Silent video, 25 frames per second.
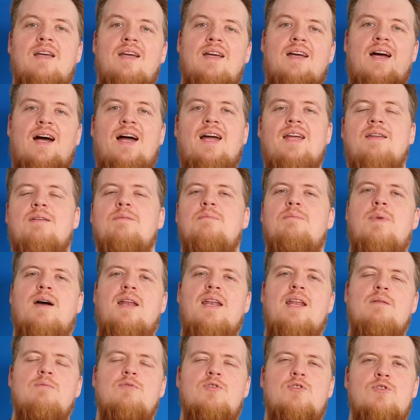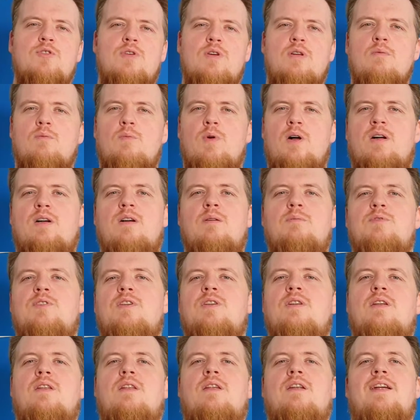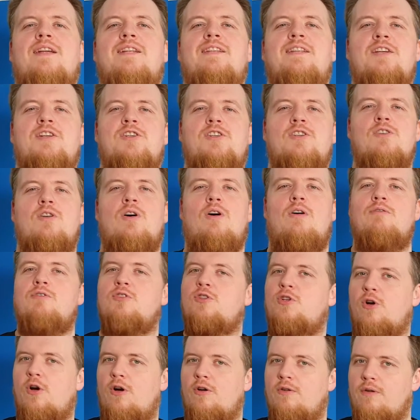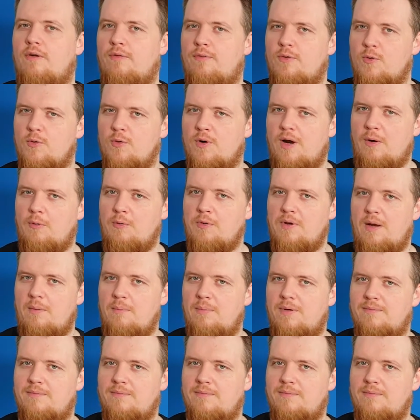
Hi, my name's Stu and welcome to another edition of Short Review Roundup.